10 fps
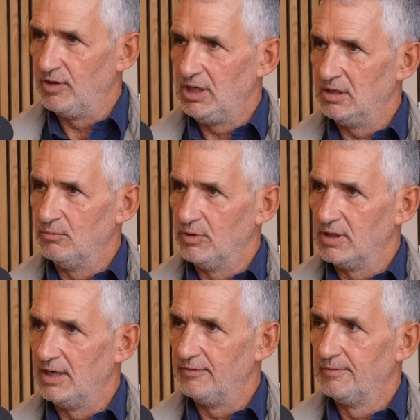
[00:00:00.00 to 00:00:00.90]
vegan
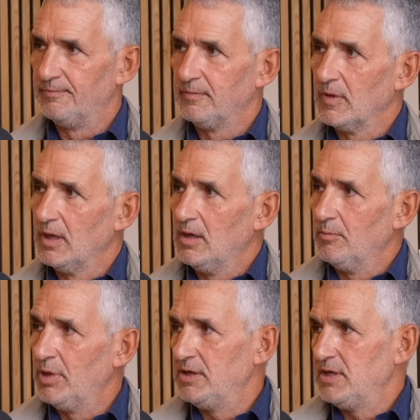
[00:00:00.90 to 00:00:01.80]
would have. Gotcha.
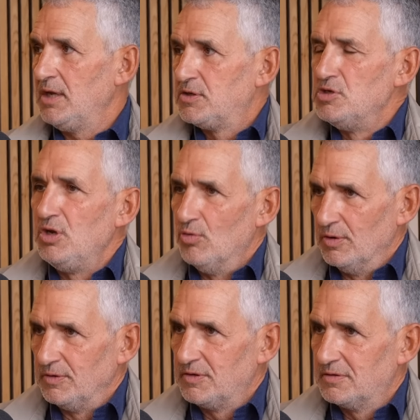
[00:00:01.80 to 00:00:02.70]
But it's it's a
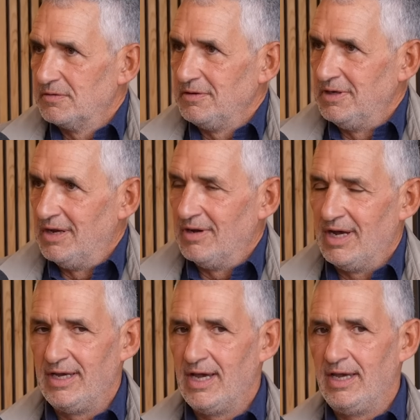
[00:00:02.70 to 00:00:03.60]
nuance. Yeah. You know,
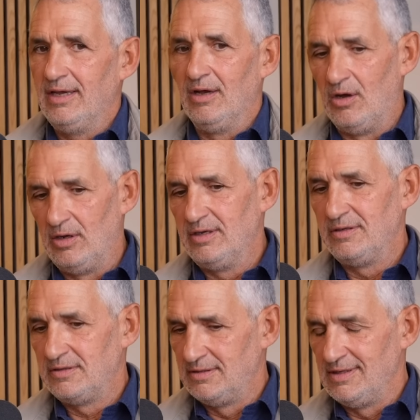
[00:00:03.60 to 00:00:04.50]
I, I,
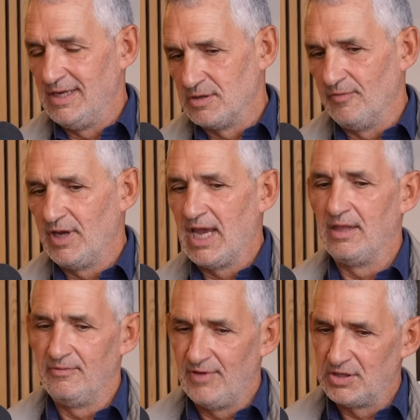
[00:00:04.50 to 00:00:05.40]
let's not
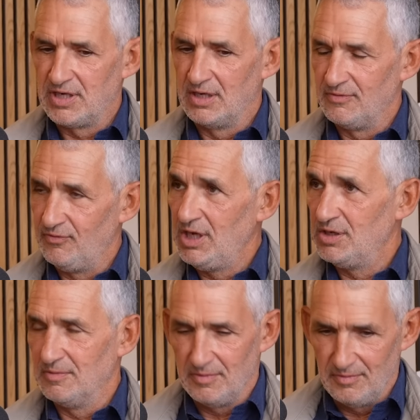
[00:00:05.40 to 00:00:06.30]
forget that vegetarians and
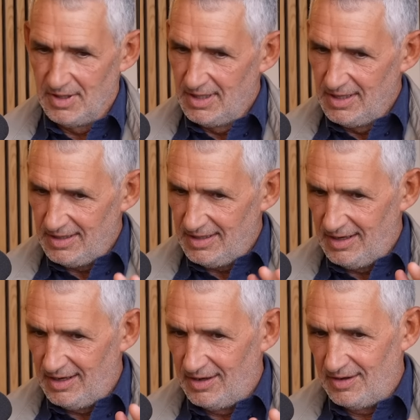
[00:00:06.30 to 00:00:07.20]
vegans
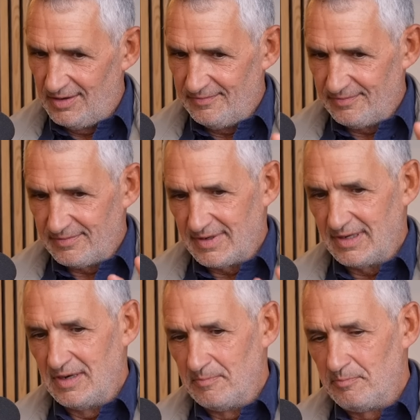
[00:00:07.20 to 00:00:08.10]
are
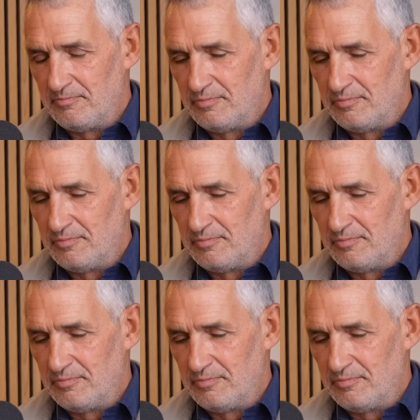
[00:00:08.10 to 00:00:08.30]
you know